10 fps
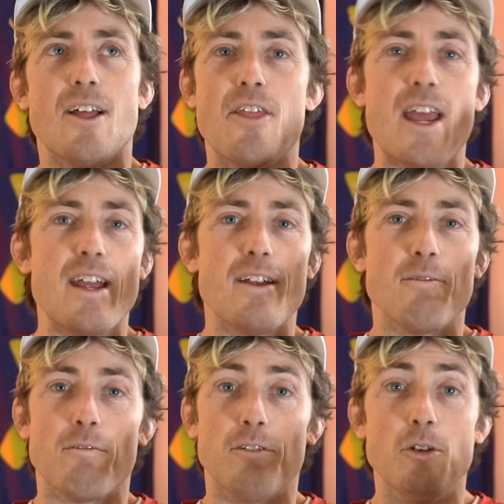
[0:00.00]
They
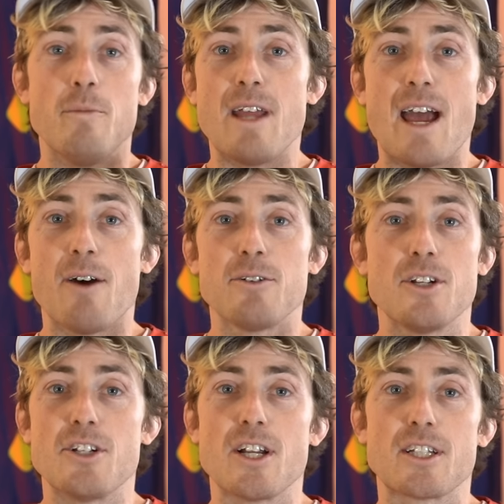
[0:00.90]
flew me out to
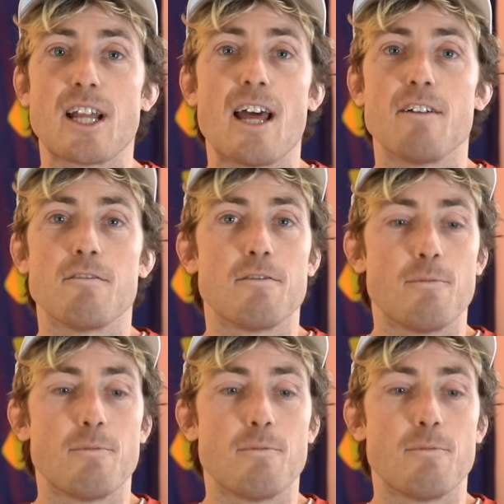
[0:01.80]
just kind of